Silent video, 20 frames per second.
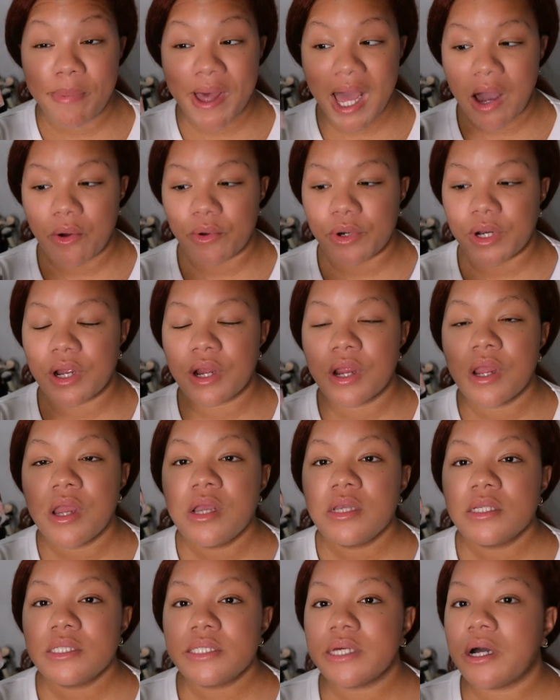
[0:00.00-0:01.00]
powder.
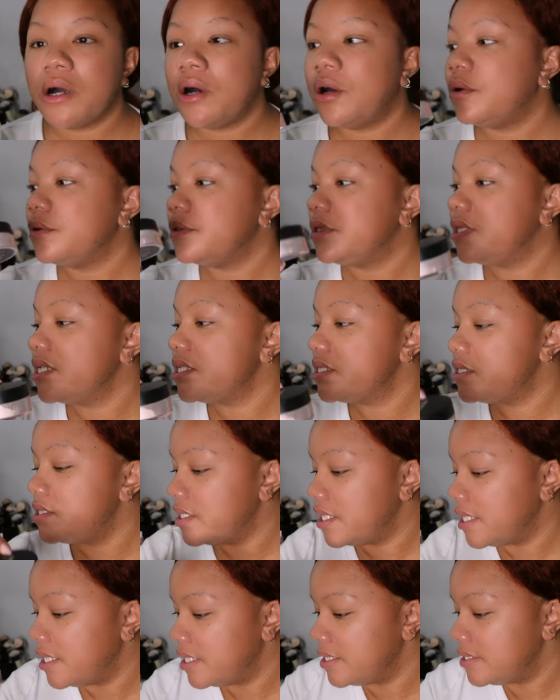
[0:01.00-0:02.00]
So
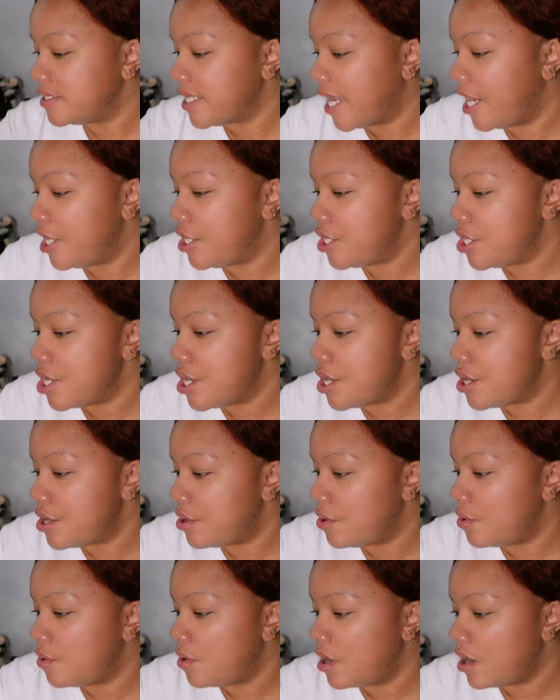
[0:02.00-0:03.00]
this is a
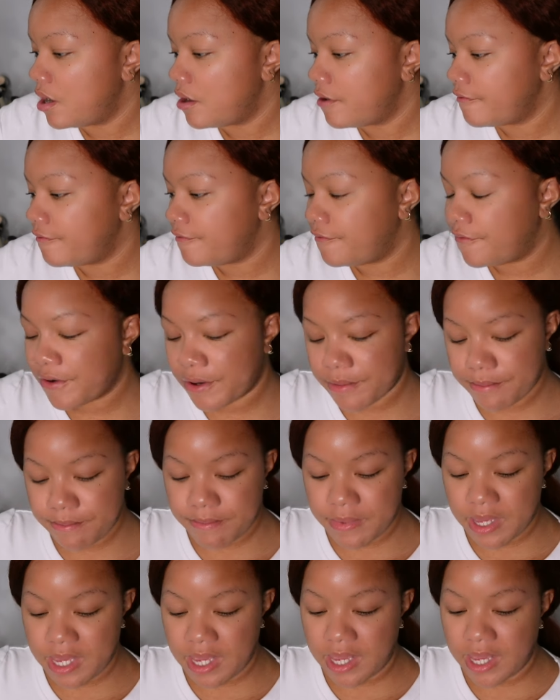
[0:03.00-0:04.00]
no for
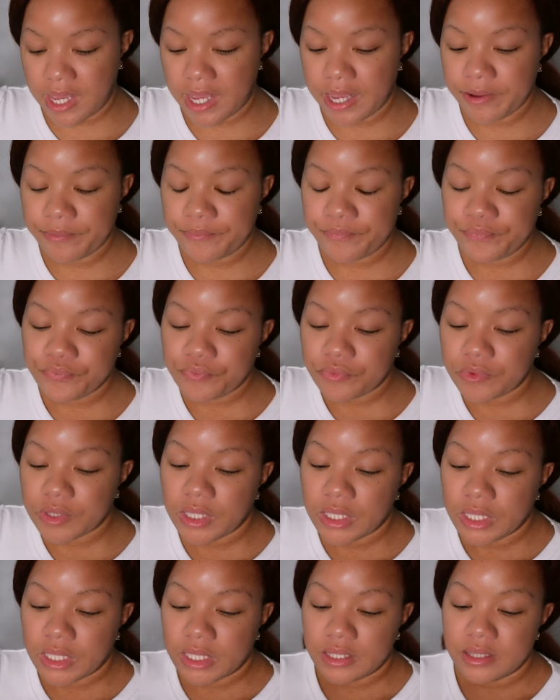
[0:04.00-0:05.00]
me.
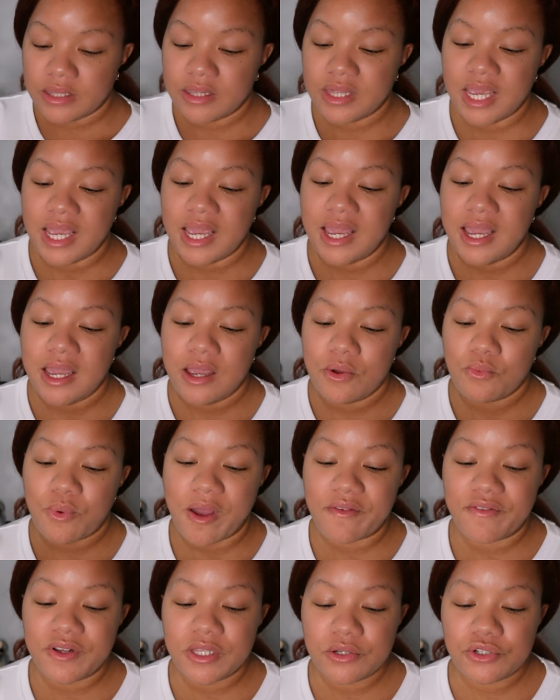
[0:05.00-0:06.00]
The
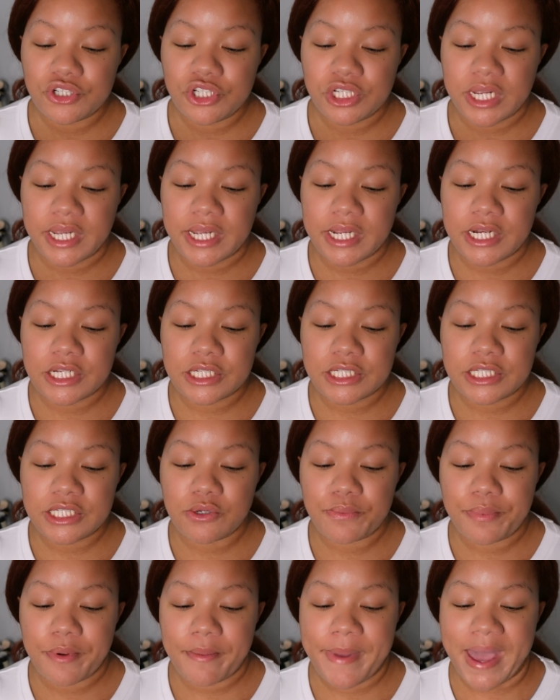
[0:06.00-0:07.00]
Revolution
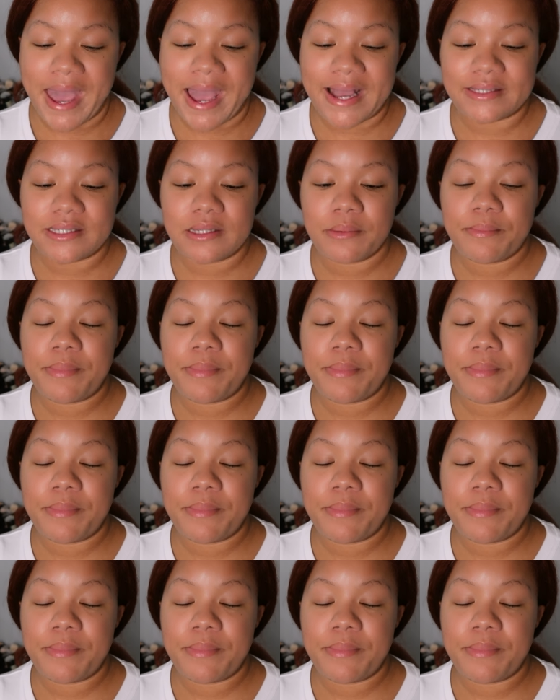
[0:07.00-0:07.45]
Super Matte